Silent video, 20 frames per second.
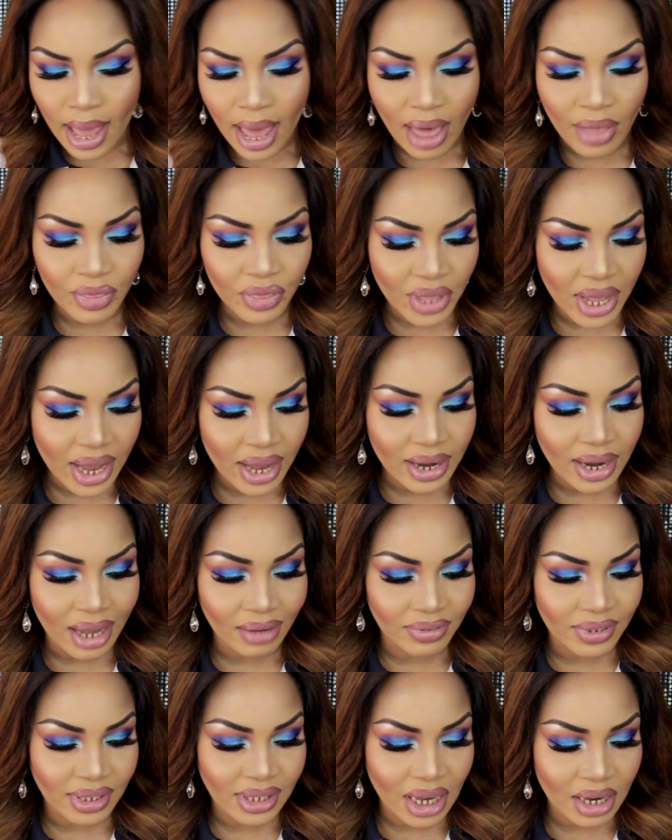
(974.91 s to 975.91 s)
And then
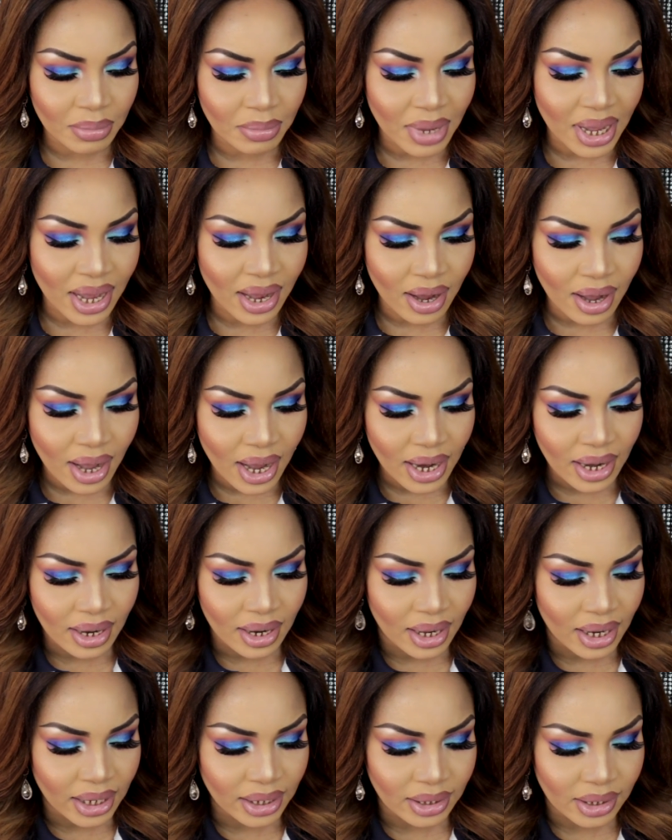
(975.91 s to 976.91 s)
I've set my
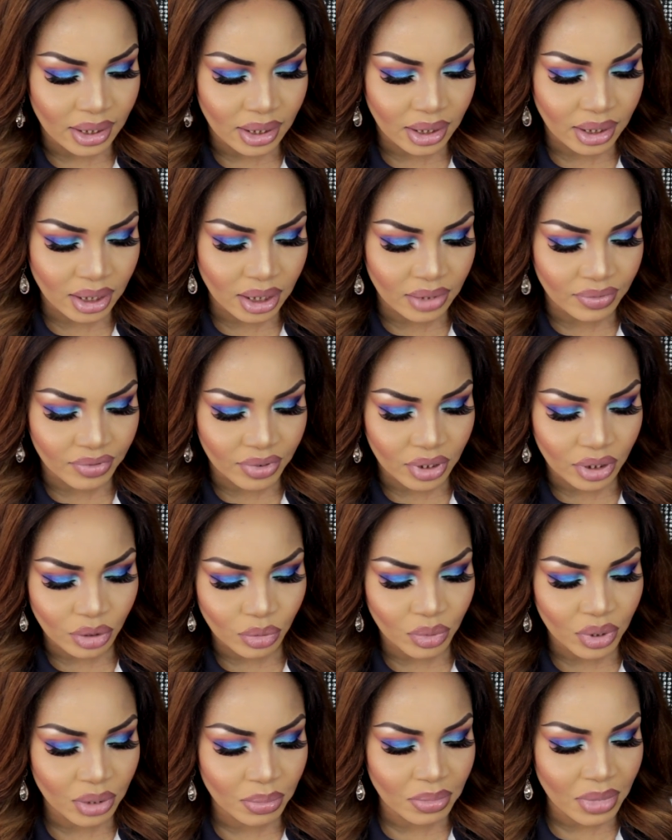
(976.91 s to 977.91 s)
highlight, Divas,
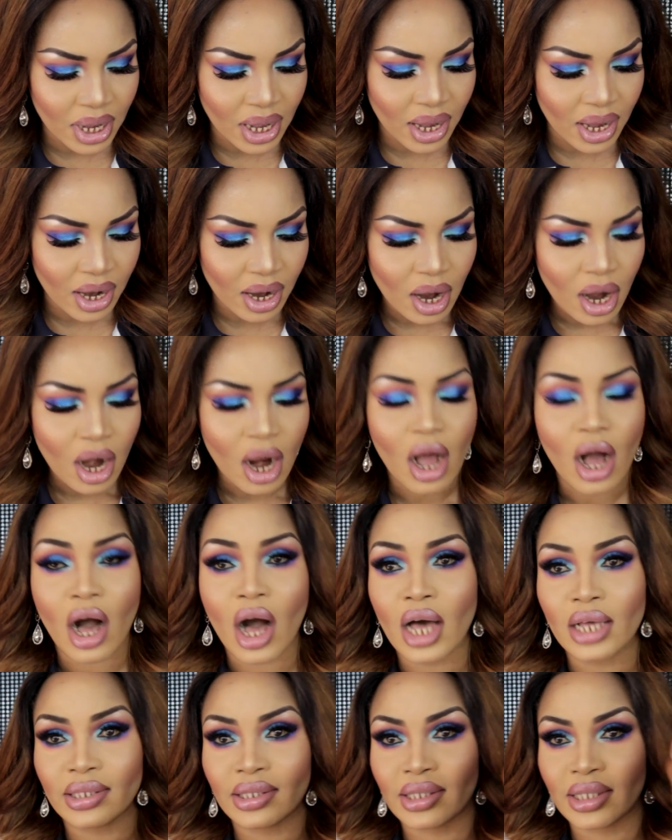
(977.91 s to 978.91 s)
with my
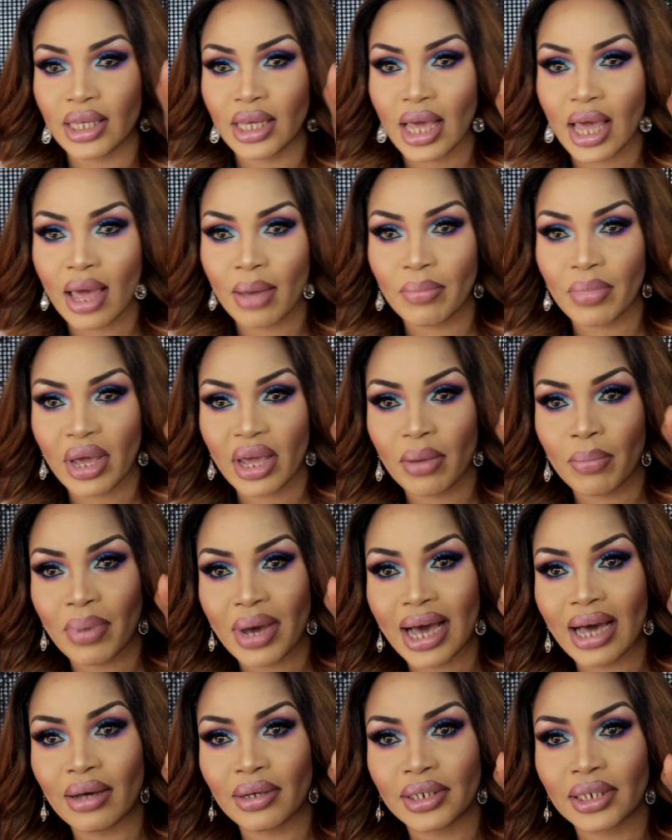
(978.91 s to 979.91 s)
RCMA
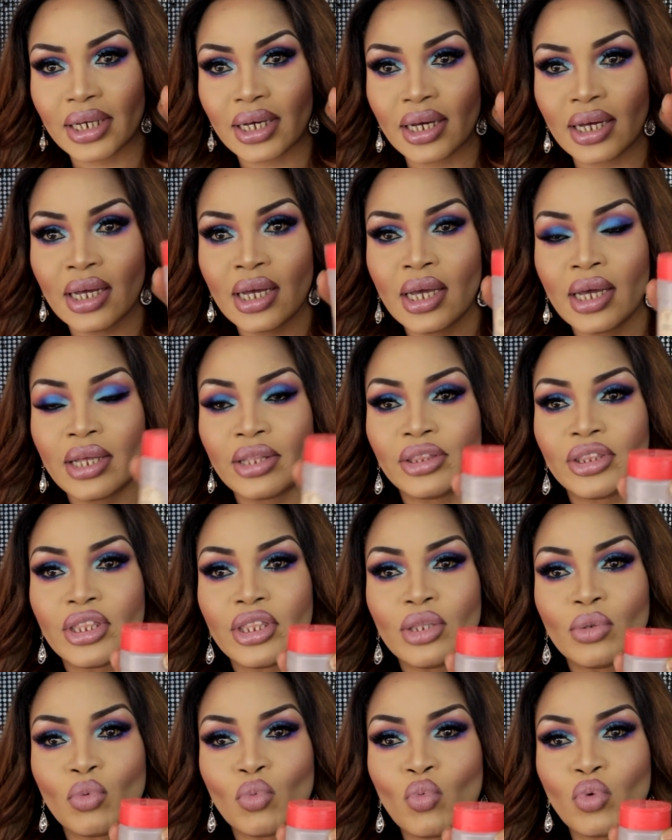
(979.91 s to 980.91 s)
powder.
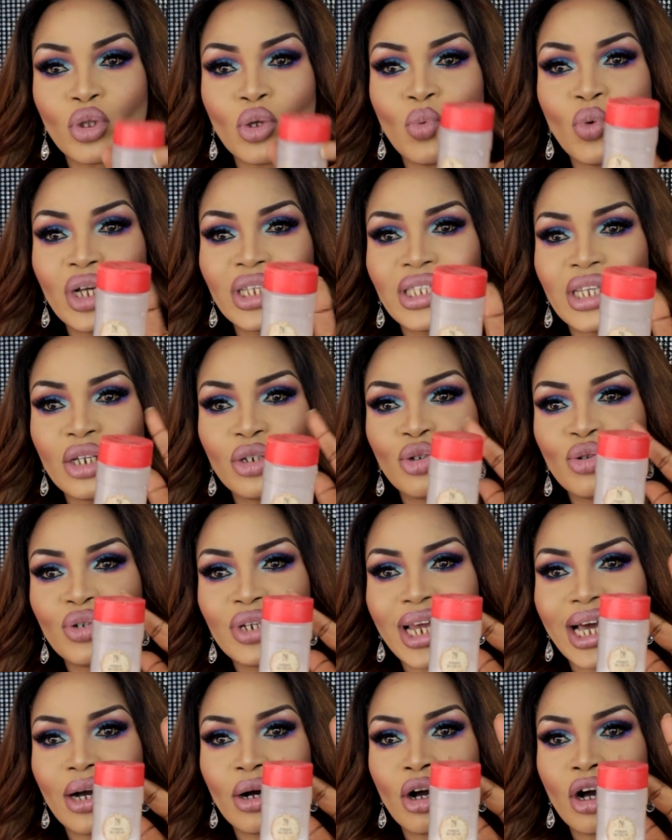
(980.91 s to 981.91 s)
The ones they do
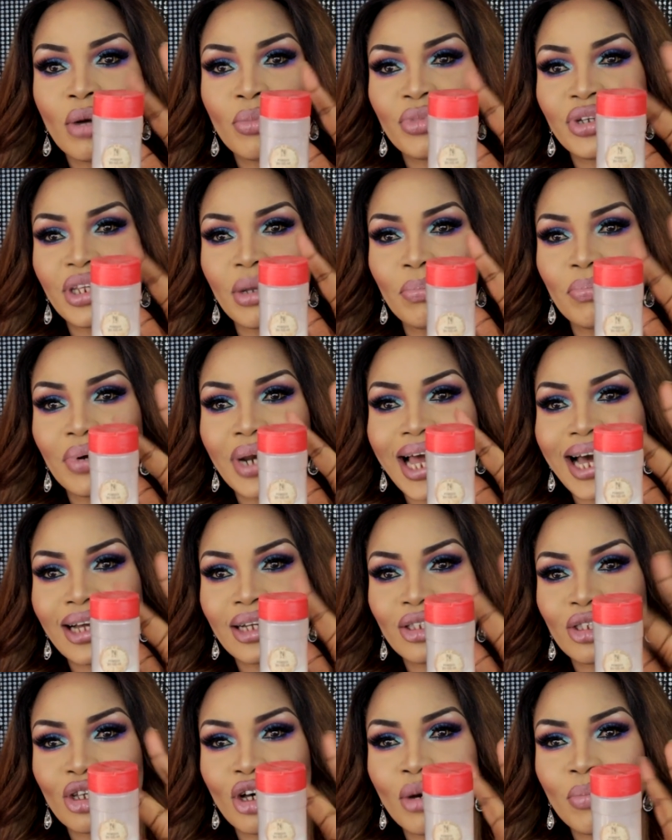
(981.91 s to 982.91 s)
now come with a
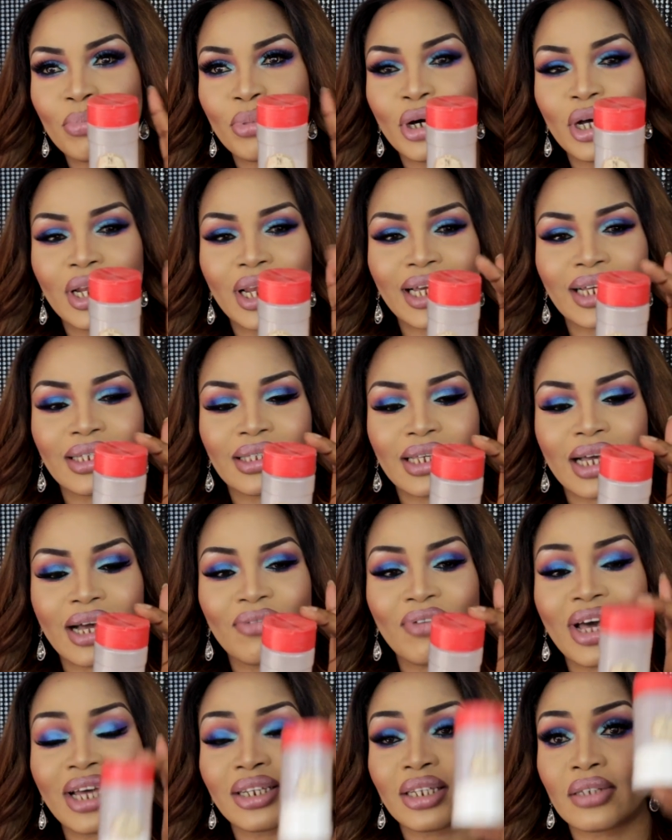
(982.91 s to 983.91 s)
black top, but like I said,
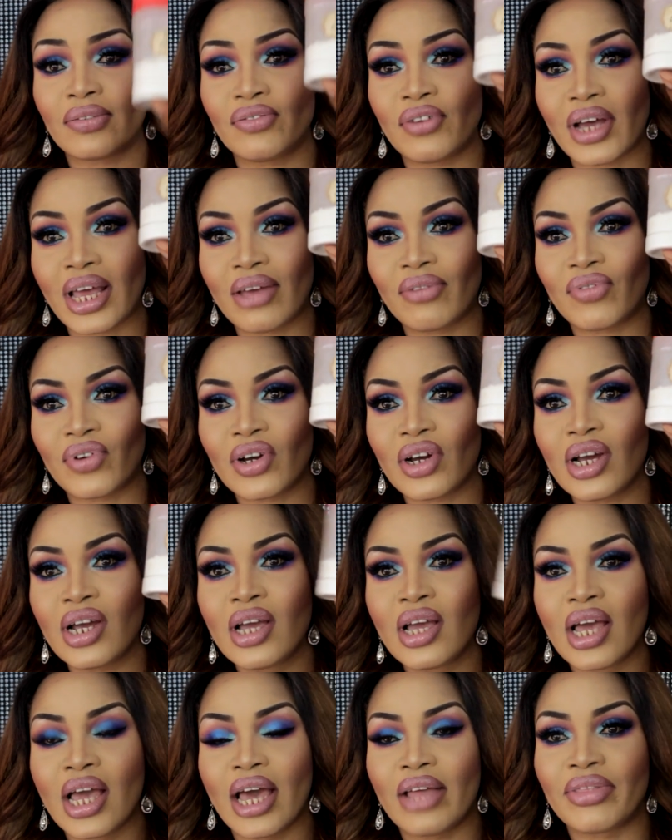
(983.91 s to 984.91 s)
I've had this forever.
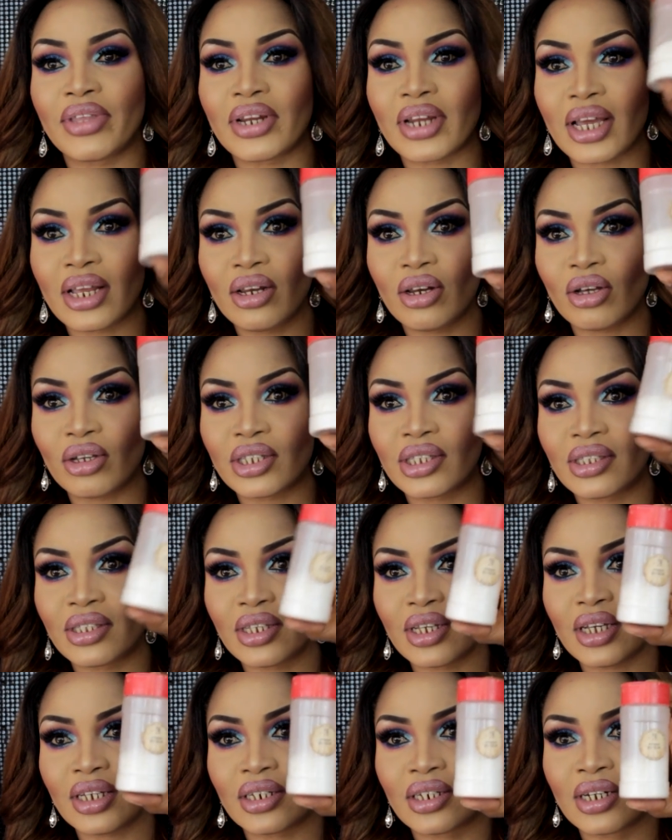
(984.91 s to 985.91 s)
And then I lost
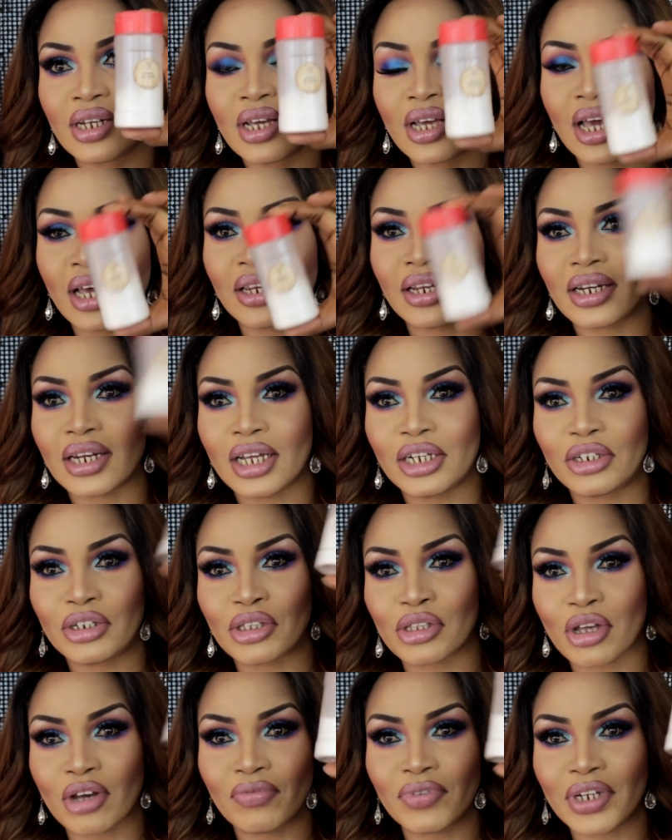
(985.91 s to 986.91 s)
it. And then I
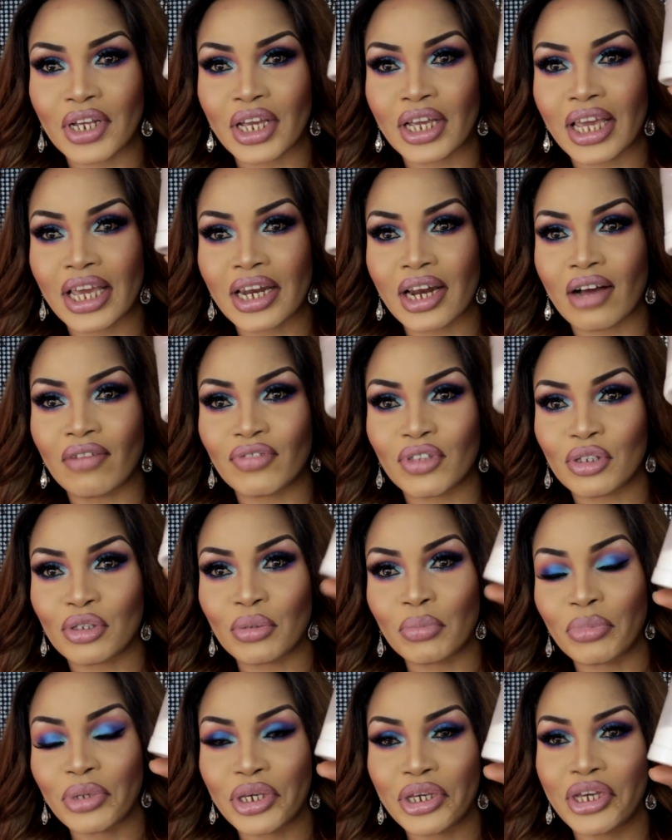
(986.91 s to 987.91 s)
discovered it again after
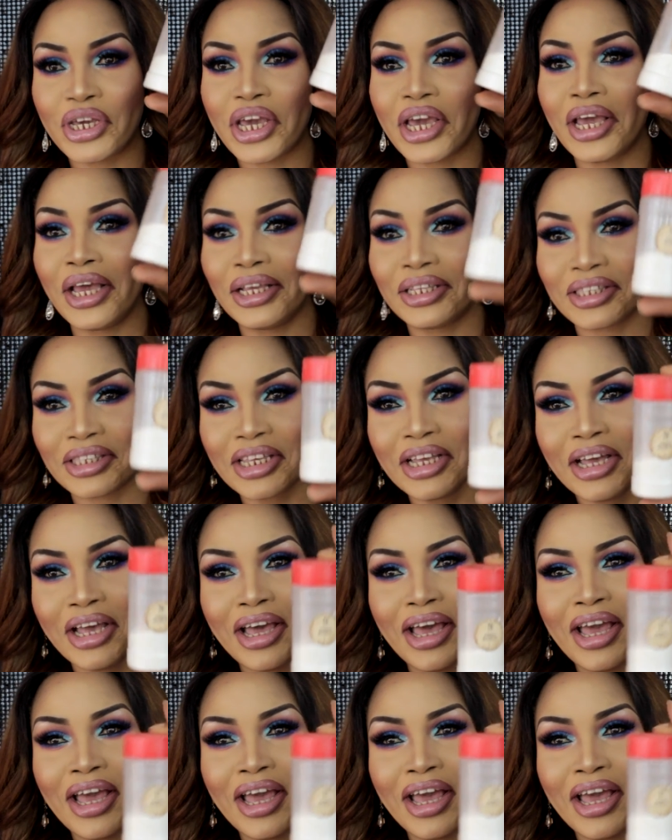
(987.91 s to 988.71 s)
some years.